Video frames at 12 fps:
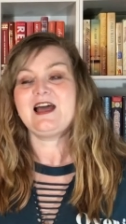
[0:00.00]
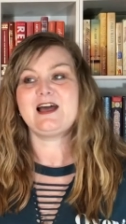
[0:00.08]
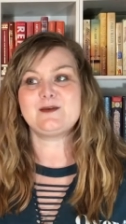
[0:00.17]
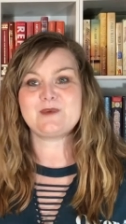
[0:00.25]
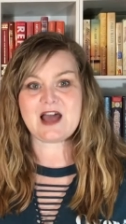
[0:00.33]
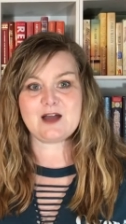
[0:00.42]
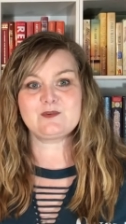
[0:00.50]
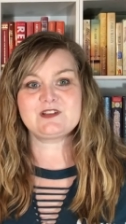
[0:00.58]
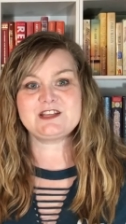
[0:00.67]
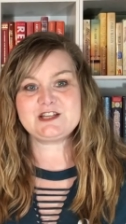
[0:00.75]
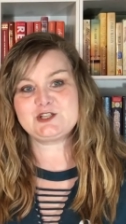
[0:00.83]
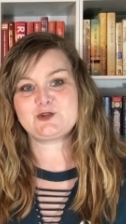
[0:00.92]
I
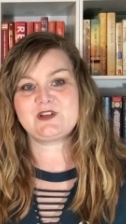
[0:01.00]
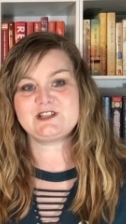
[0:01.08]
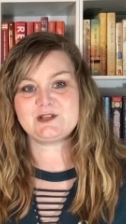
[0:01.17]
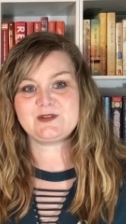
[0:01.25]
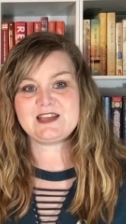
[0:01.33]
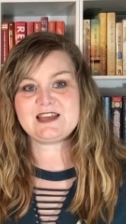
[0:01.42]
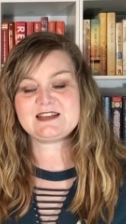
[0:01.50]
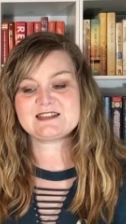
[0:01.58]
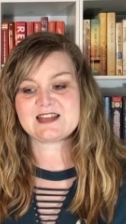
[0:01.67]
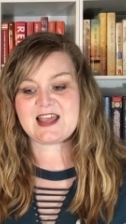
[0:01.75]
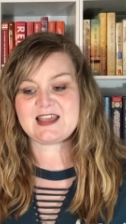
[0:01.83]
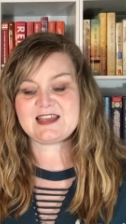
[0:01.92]
really enjoy doing
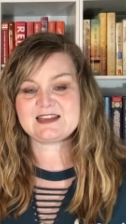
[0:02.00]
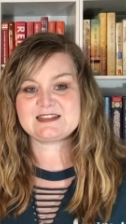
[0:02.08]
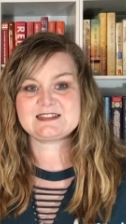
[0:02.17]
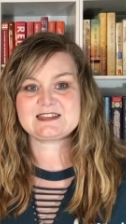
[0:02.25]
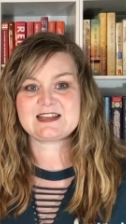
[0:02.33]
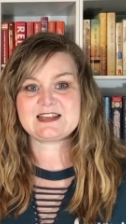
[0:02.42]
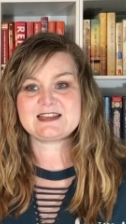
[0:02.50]
it, and